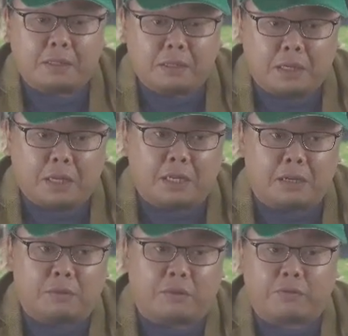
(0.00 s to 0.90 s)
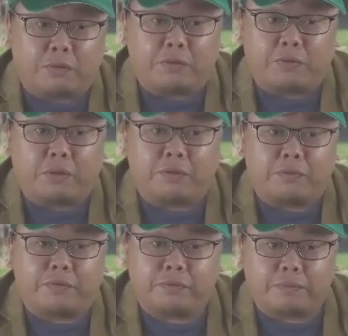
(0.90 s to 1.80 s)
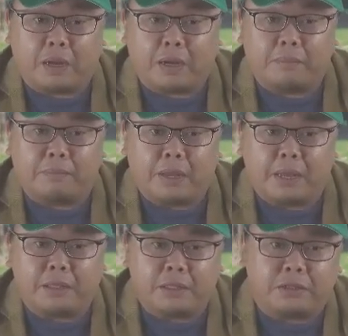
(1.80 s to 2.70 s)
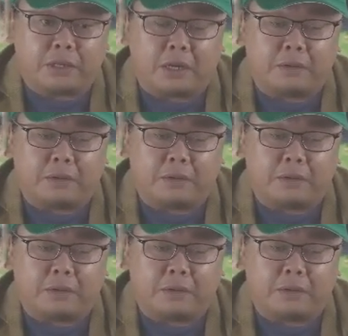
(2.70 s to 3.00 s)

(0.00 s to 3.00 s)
earlier with Andy Jiang